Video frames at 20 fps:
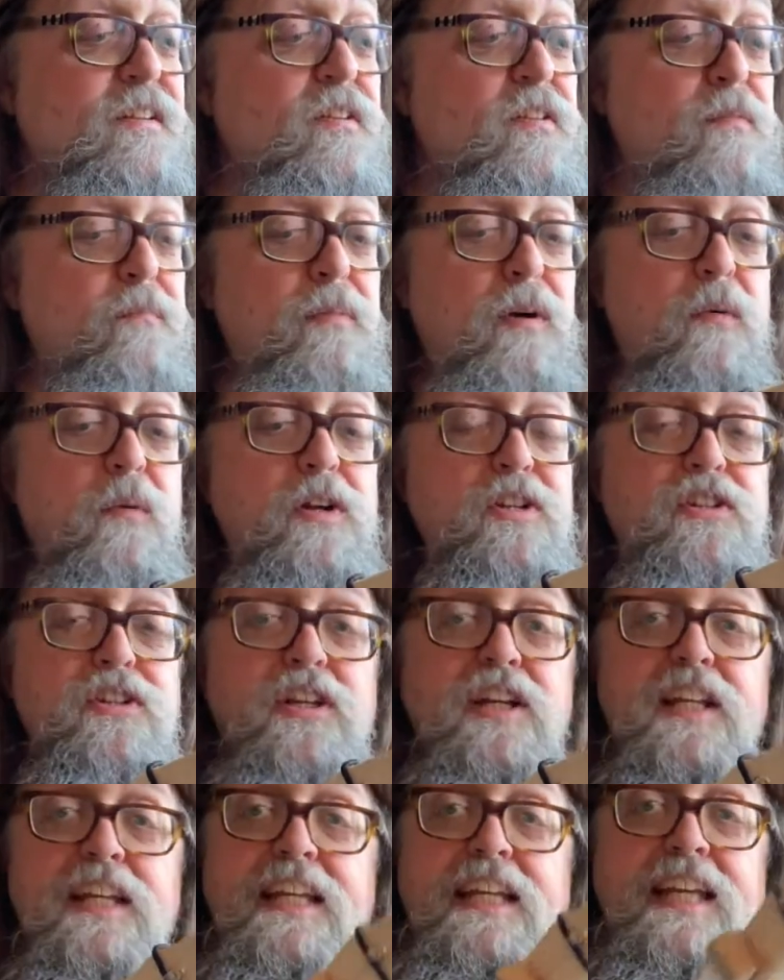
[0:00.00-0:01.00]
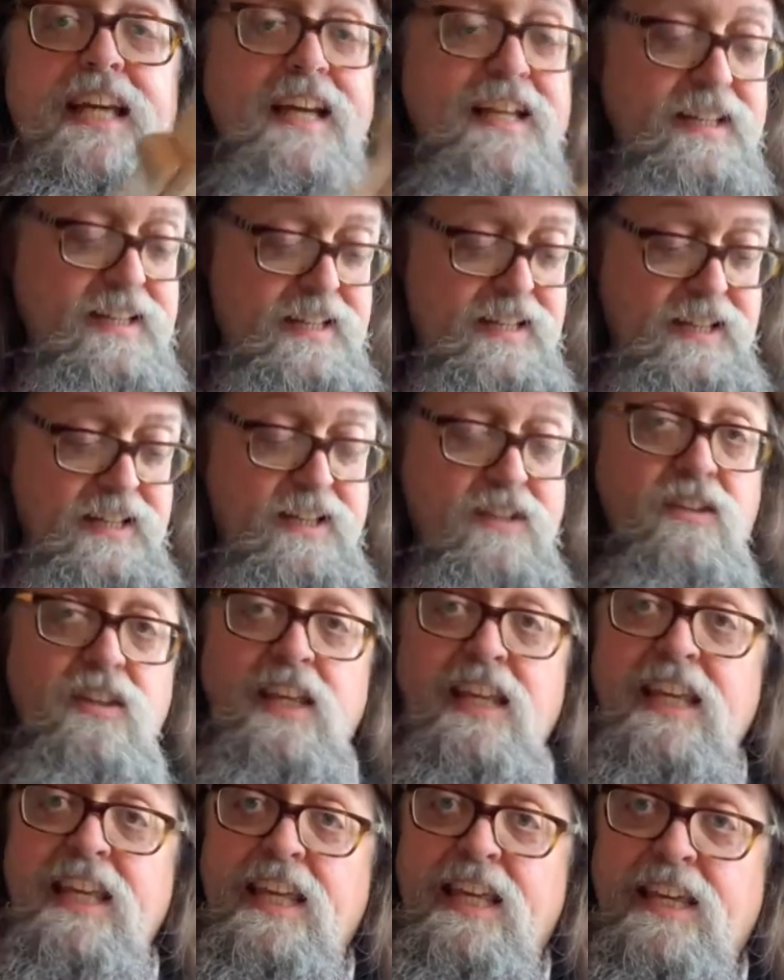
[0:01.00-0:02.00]
But what you're going to get in the
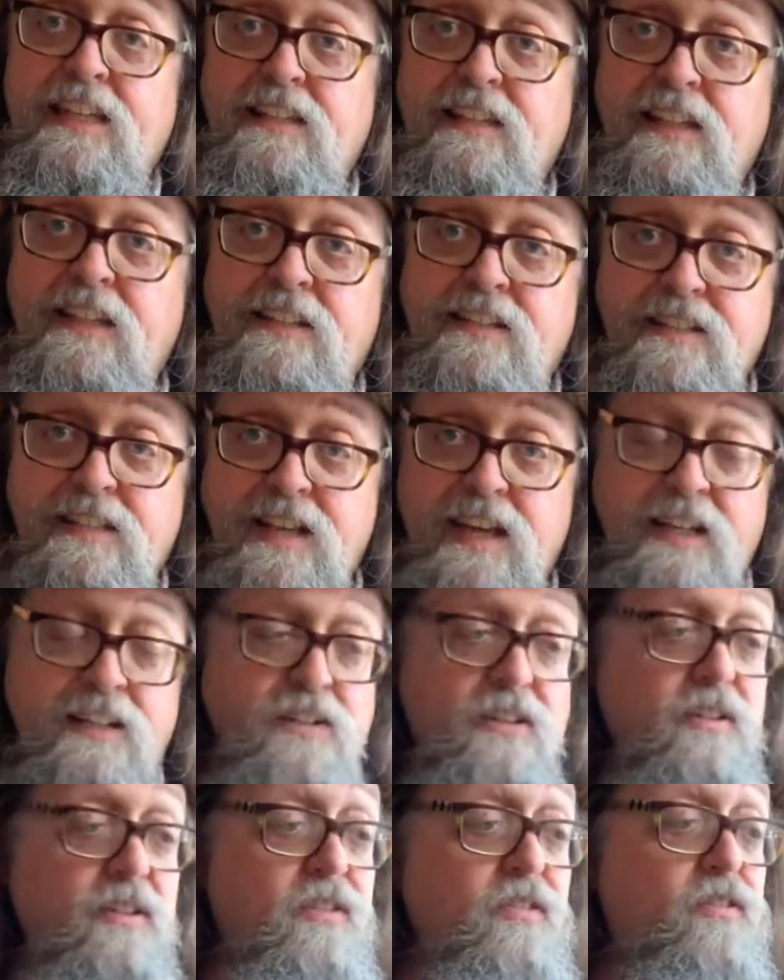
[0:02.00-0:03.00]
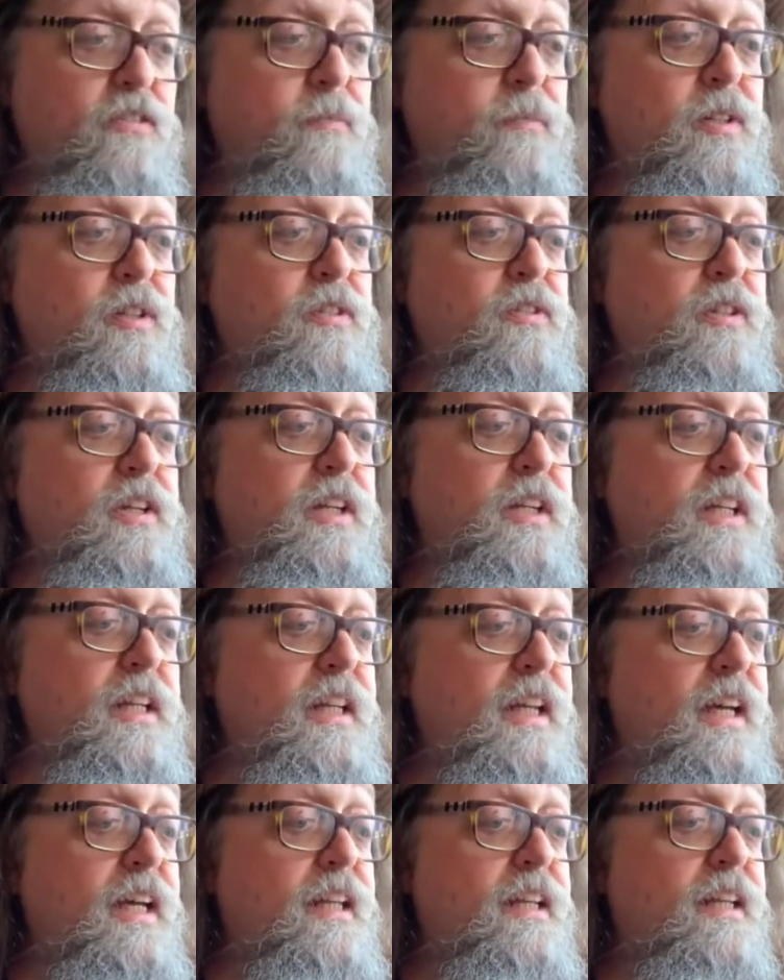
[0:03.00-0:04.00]
kit, inside your instrument, you're going to
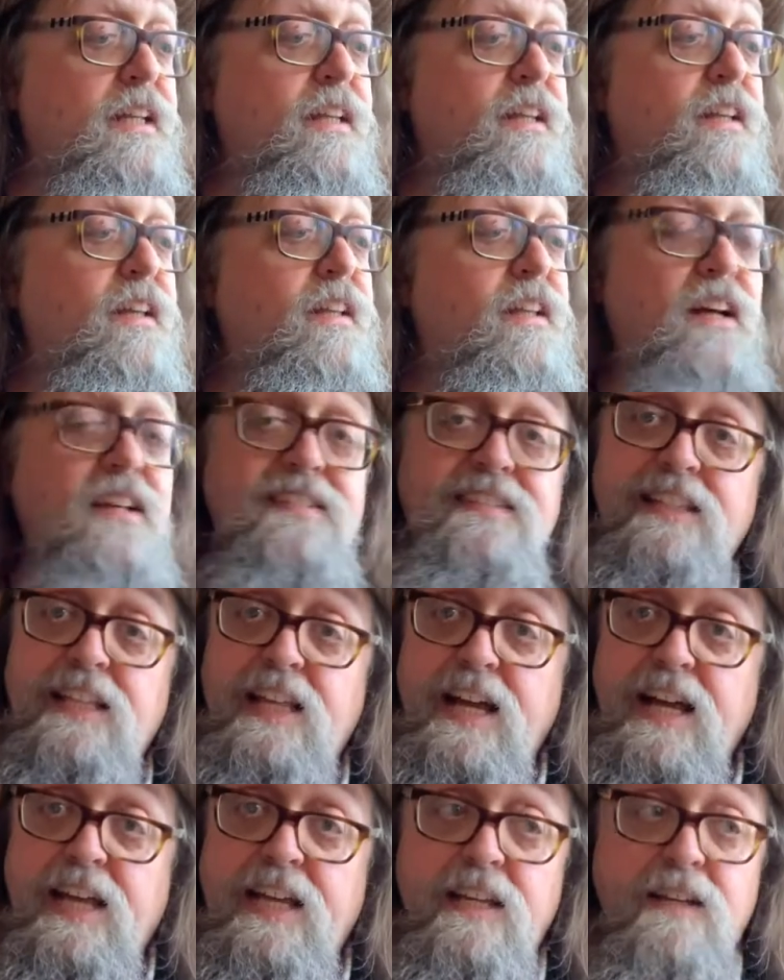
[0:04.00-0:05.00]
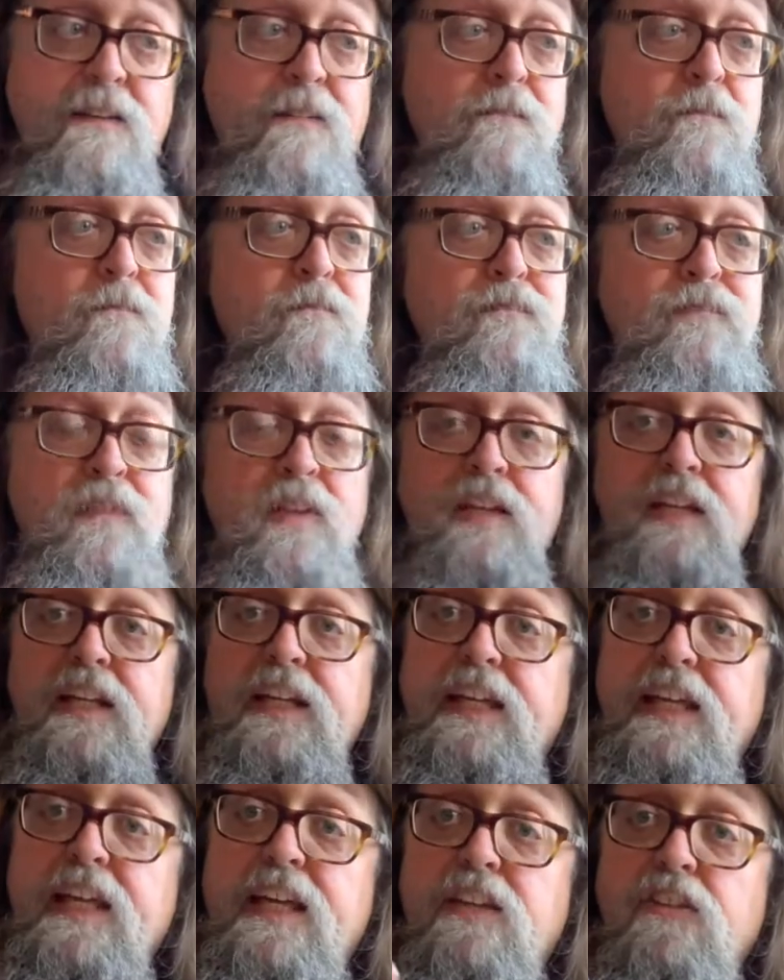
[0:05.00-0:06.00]
get a slide,
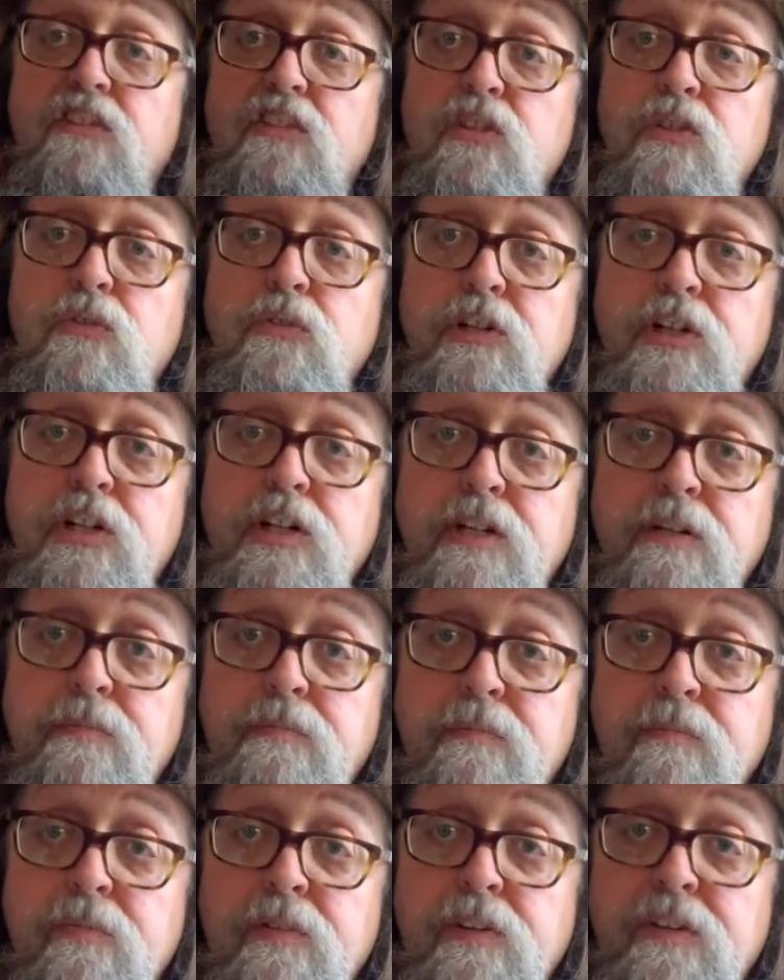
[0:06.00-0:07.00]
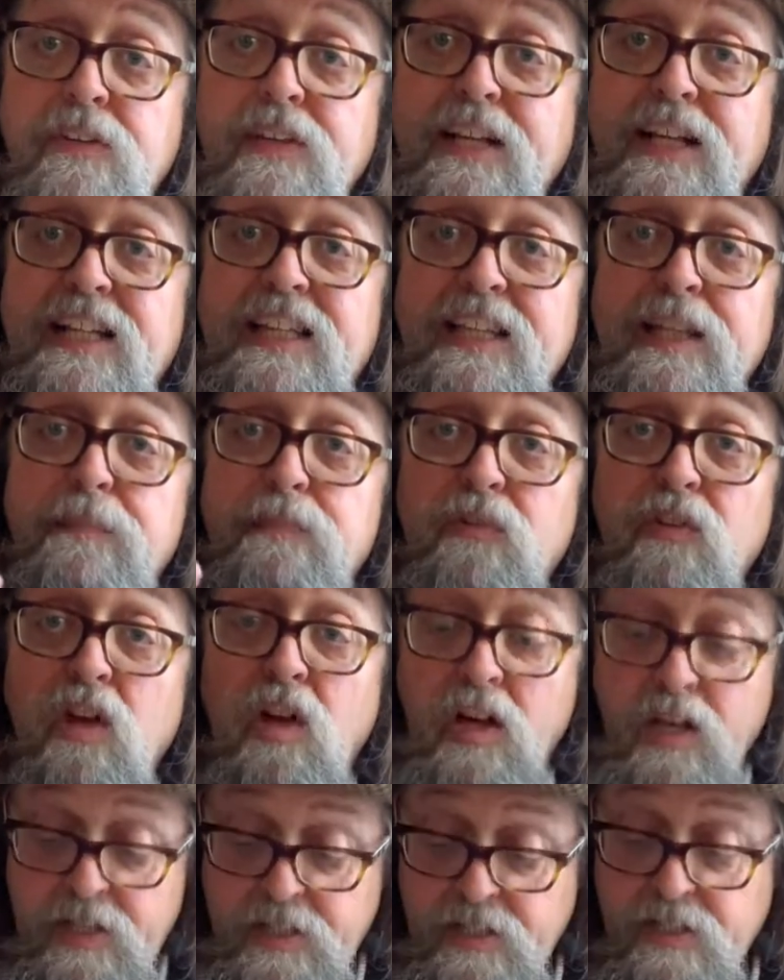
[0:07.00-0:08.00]
and get a tuner that clips
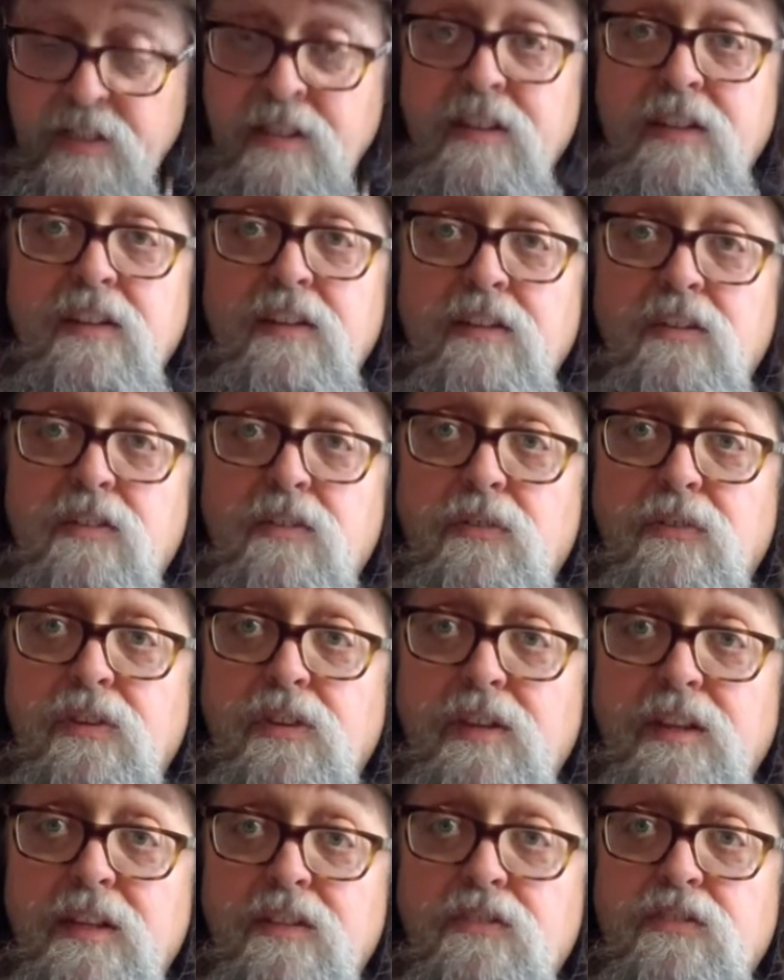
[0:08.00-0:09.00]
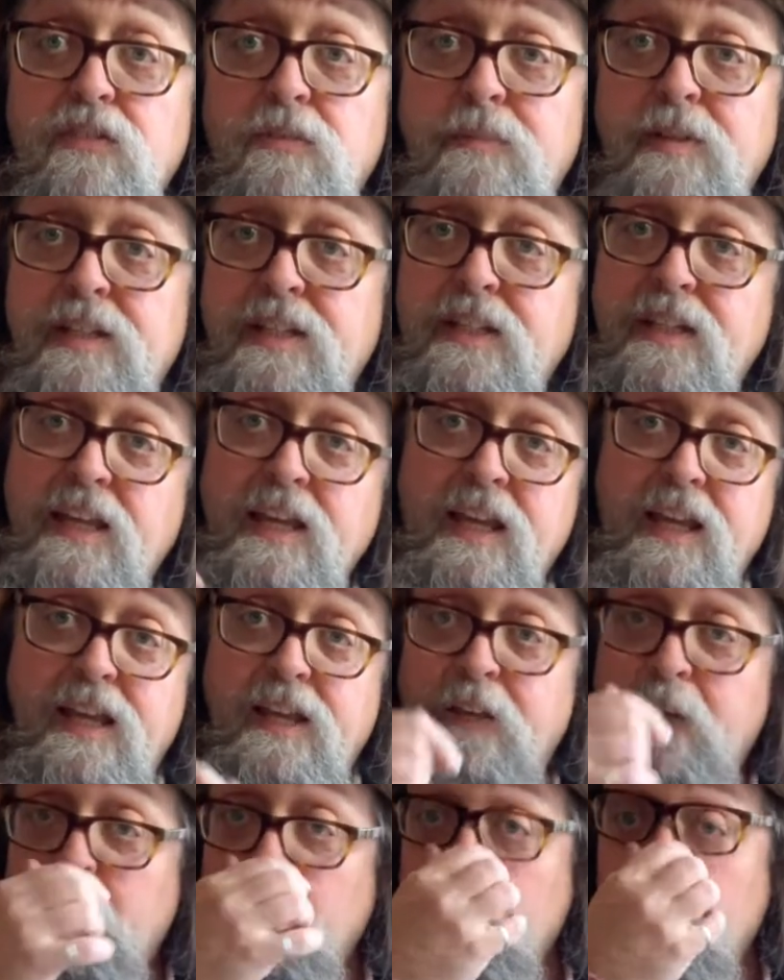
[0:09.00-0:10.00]
on to the instrument,
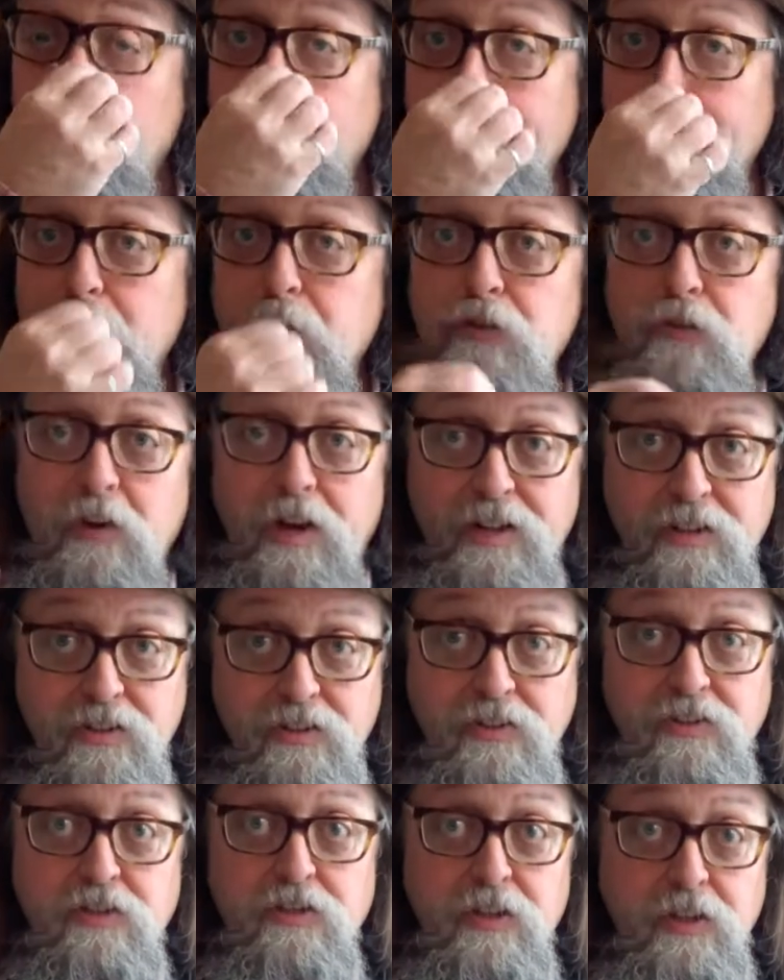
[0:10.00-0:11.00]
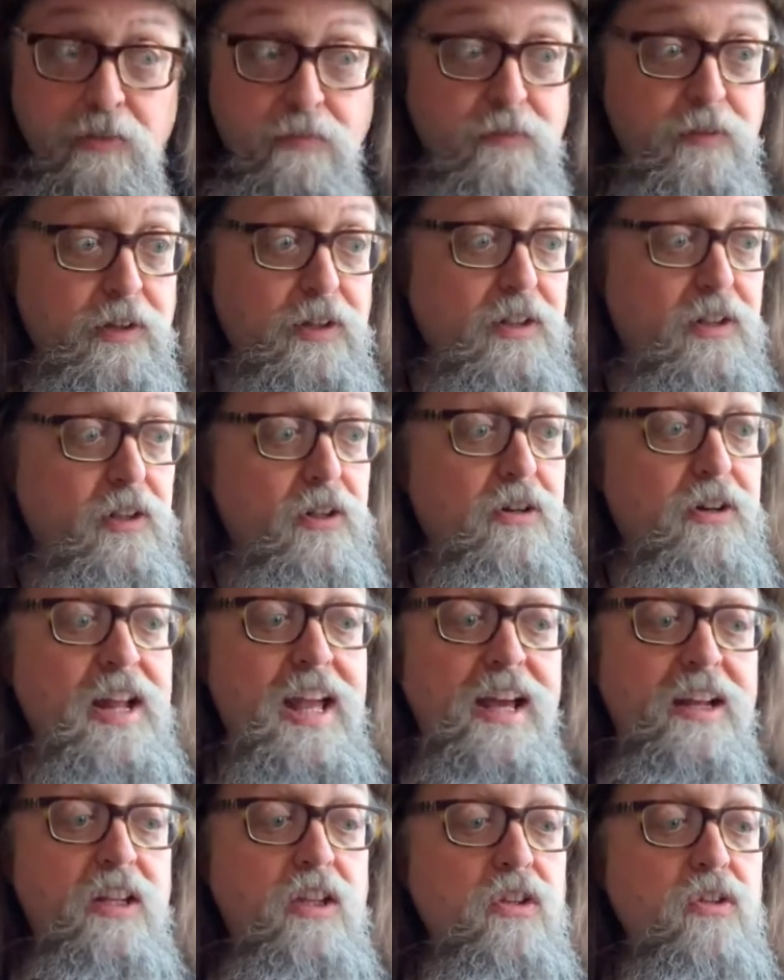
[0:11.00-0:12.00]
and there will be instructions so you can learn
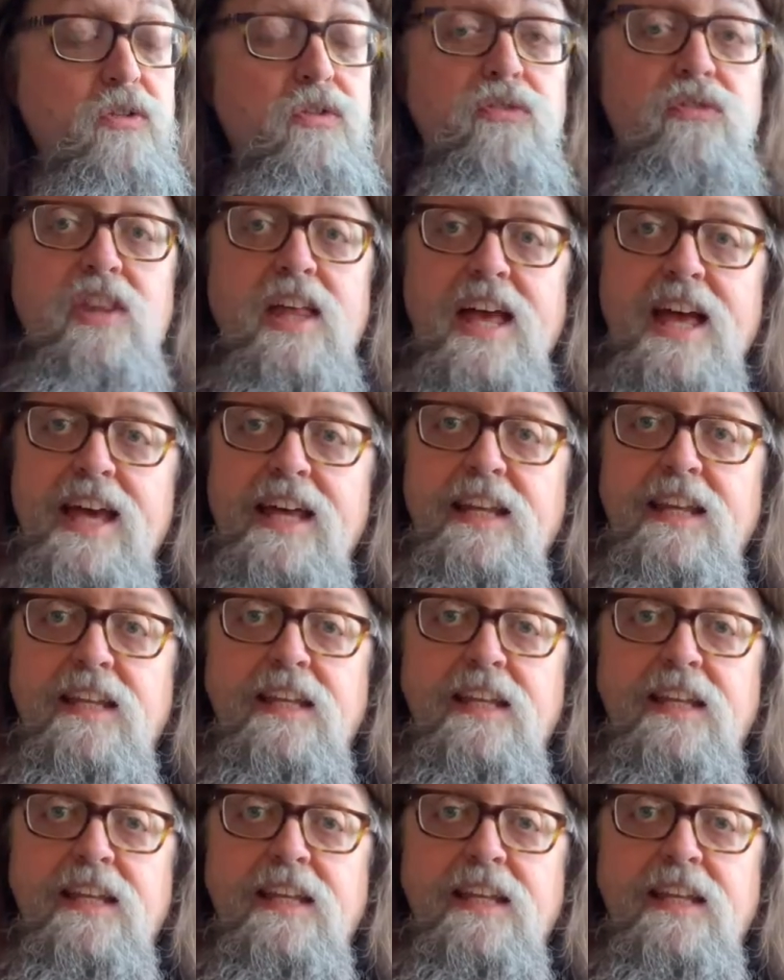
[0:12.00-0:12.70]
how to use that.